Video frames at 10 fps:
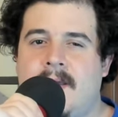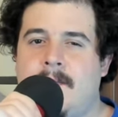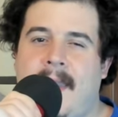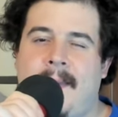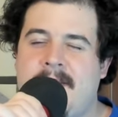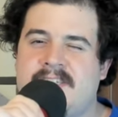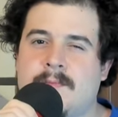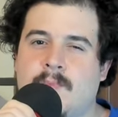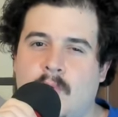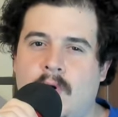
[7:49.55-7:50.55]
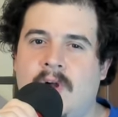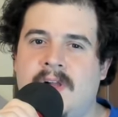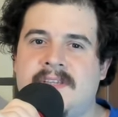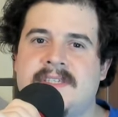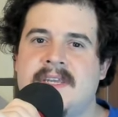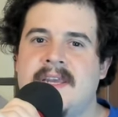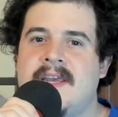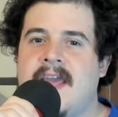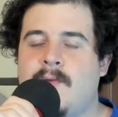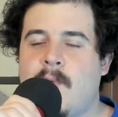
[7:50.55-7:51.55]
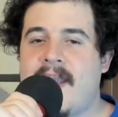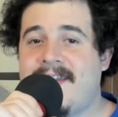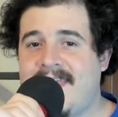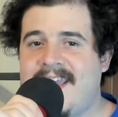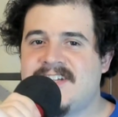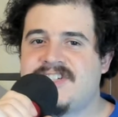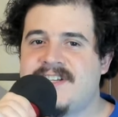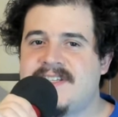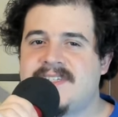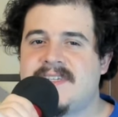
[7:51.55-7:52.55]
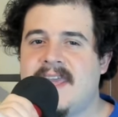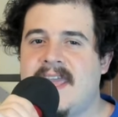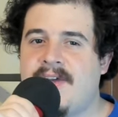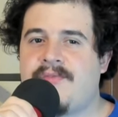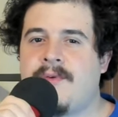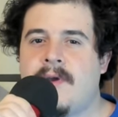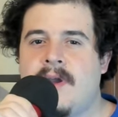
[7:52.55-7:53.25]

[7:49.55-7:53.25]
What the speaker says: maybe some rules and regulations if